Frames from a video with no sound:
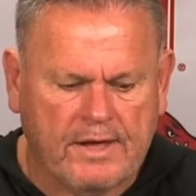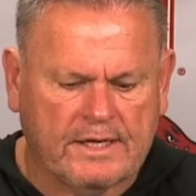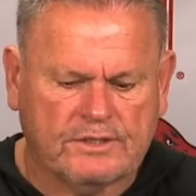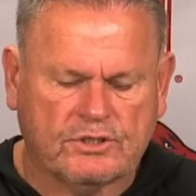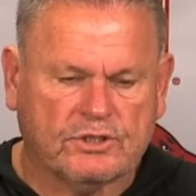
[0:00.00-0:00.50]
I think
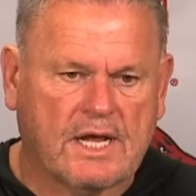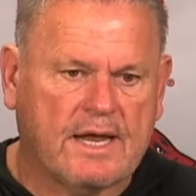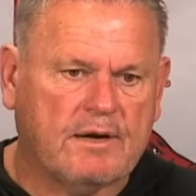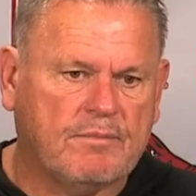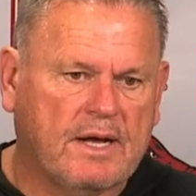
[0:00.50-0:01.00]
he's
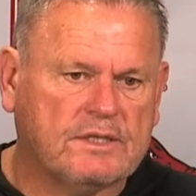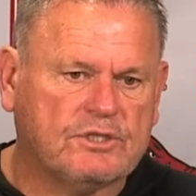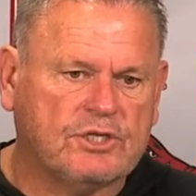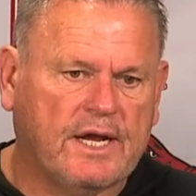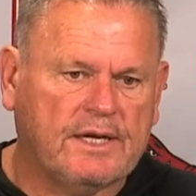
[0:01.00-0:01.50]
excited about the
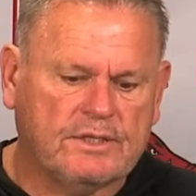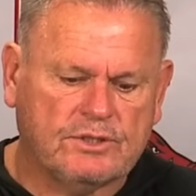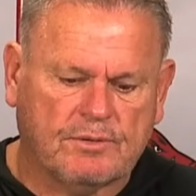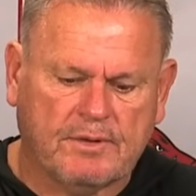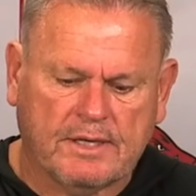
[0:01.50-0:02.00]

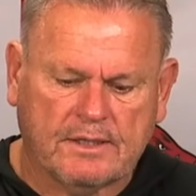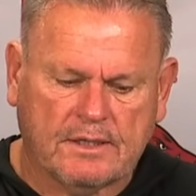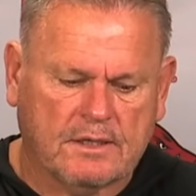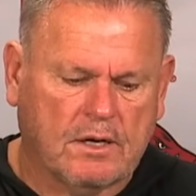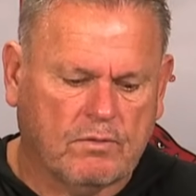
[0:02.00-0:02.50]
change. I
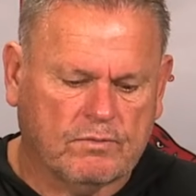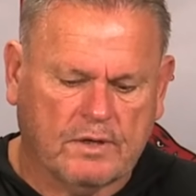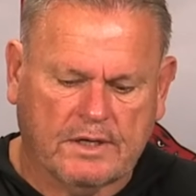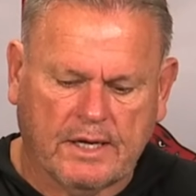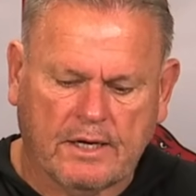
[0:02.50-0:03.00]
mean, no,
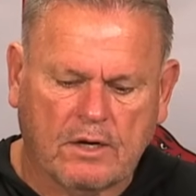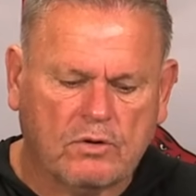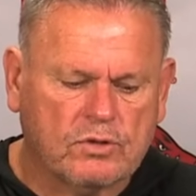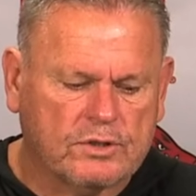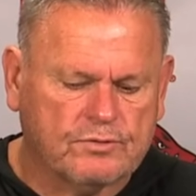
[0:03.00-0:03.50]
again,
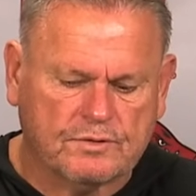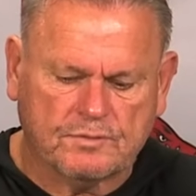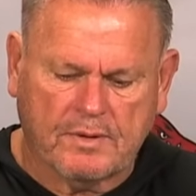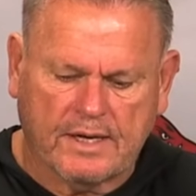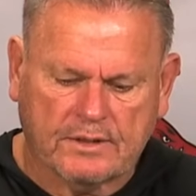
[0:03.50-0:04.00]
no
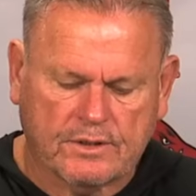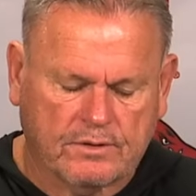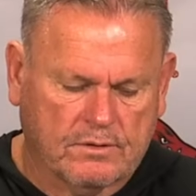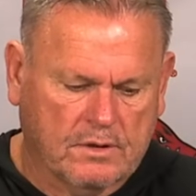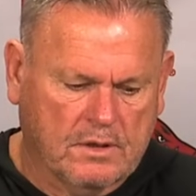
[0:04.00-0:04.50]
disrespect to
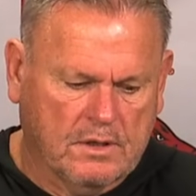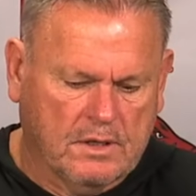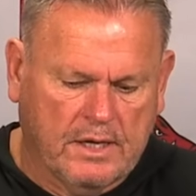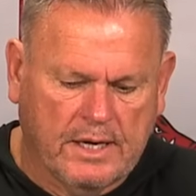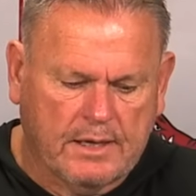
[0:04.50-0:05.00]

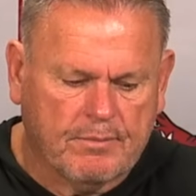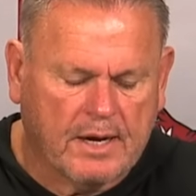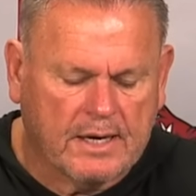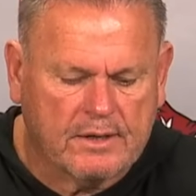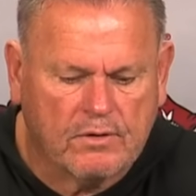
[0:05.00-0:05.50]

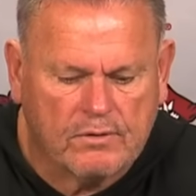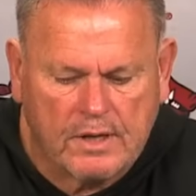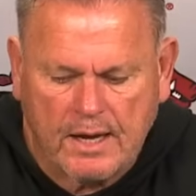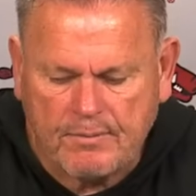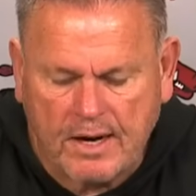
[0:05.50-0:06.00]
anybody on
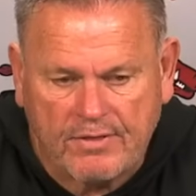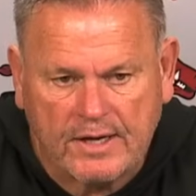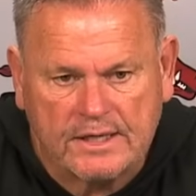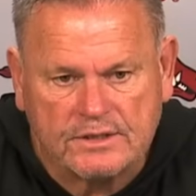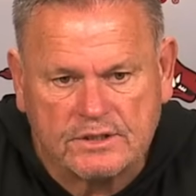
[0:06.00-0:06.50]
that, but I
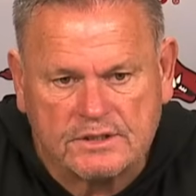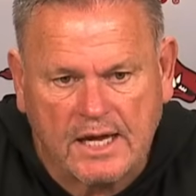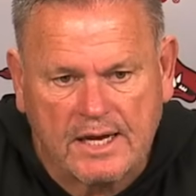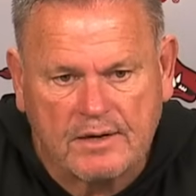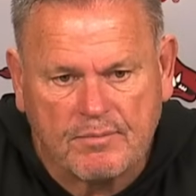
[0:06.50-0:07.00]
think he's
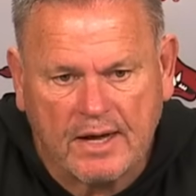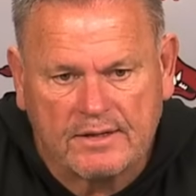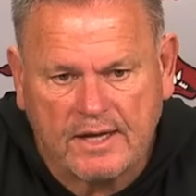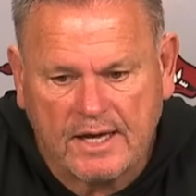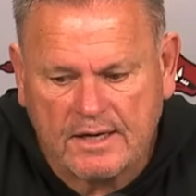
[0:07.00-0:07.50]
excited about
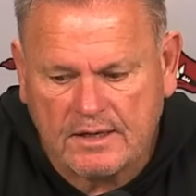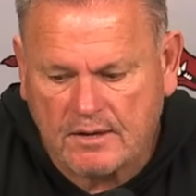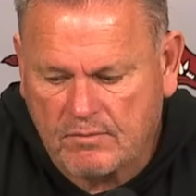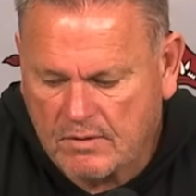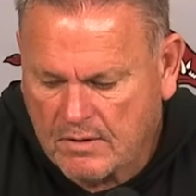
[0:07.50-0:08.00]
that.
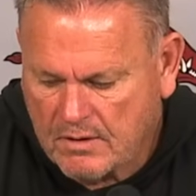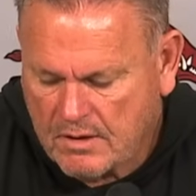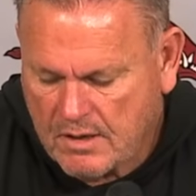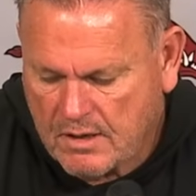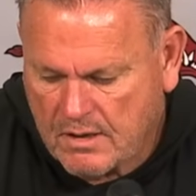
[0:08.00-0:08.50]
Uh,
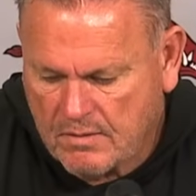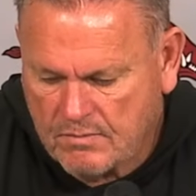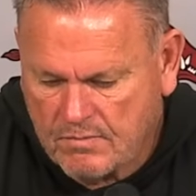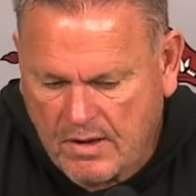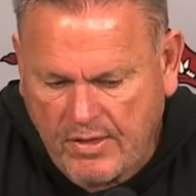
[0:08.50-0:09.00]

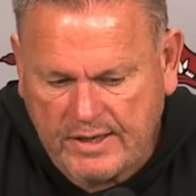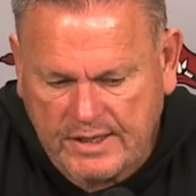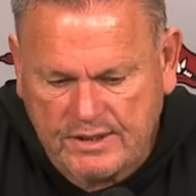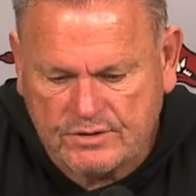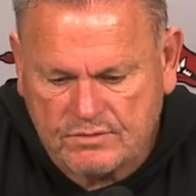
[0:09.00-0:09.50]
um, I think
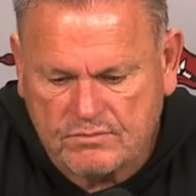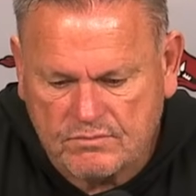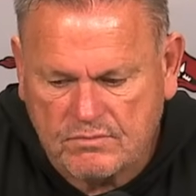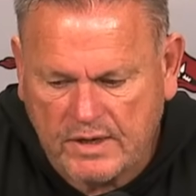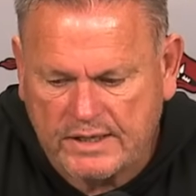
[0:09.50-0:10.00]
he's
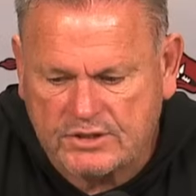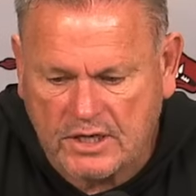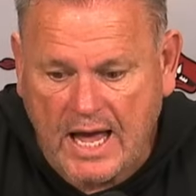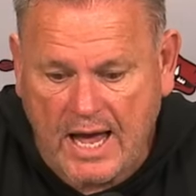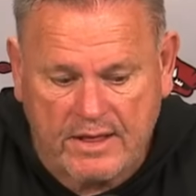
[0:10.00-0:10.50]
he's a
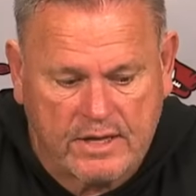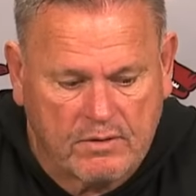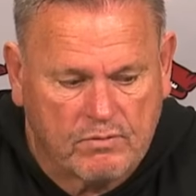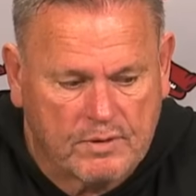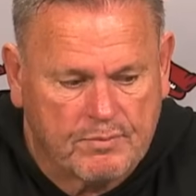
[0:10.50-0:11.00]
guy
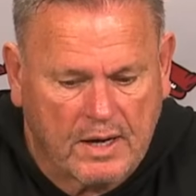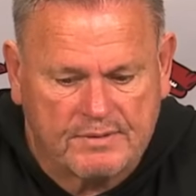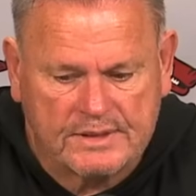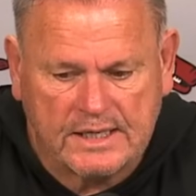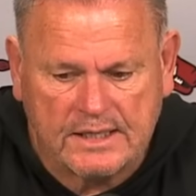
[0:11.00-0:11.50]
that we
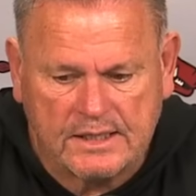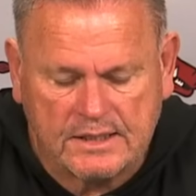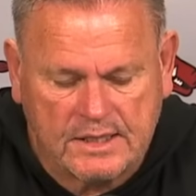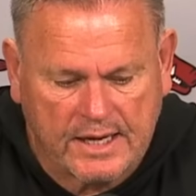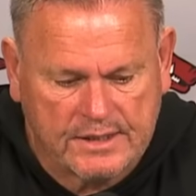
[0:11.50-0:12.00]
probably needed to
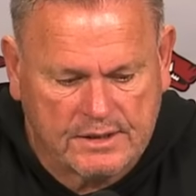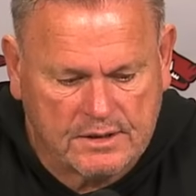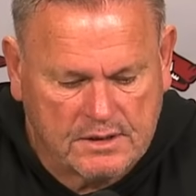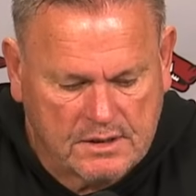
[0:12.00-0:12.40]
take